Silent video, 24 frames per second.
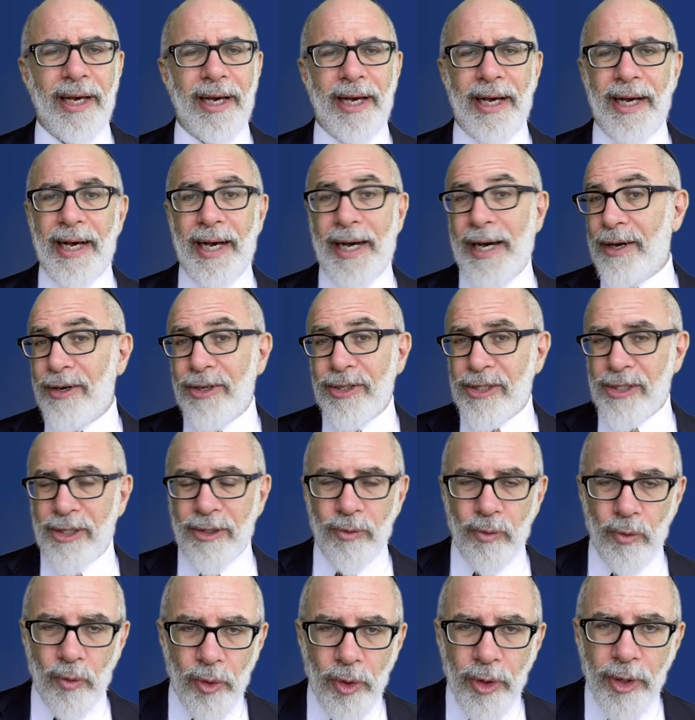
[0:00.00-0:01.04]
how does
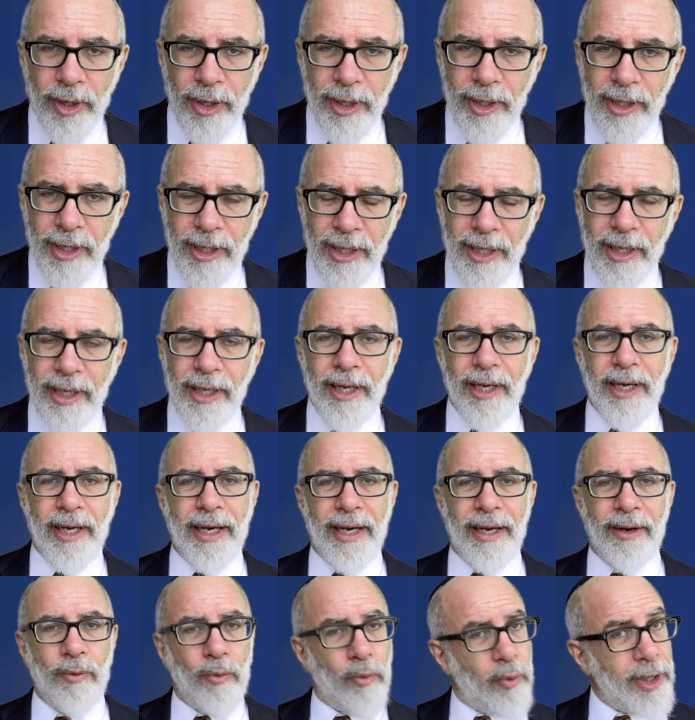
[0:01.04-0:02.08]
it work,
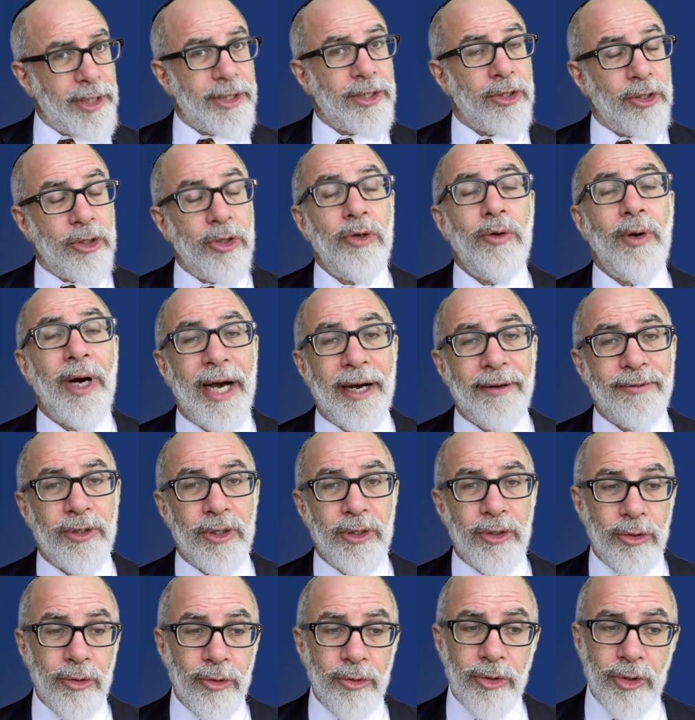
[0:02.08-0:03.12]
and what do you have to
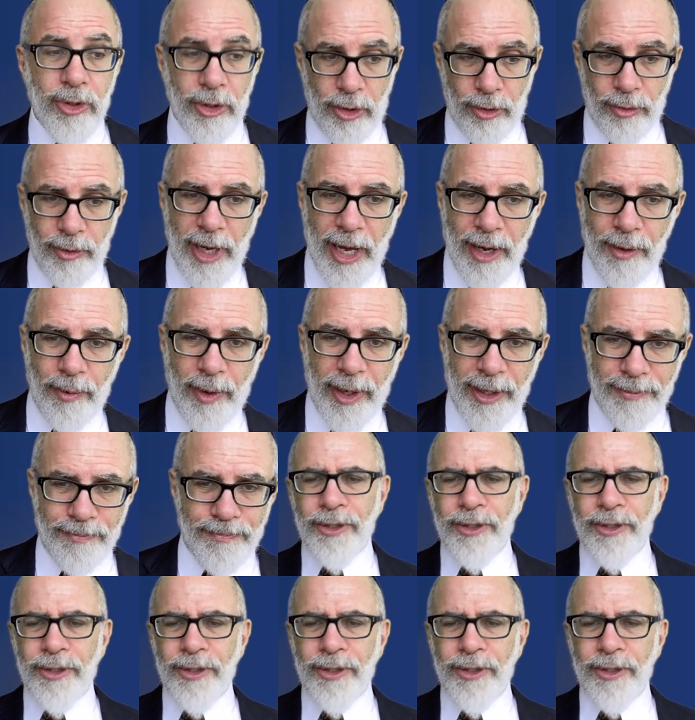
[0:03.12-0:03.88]
do to create one?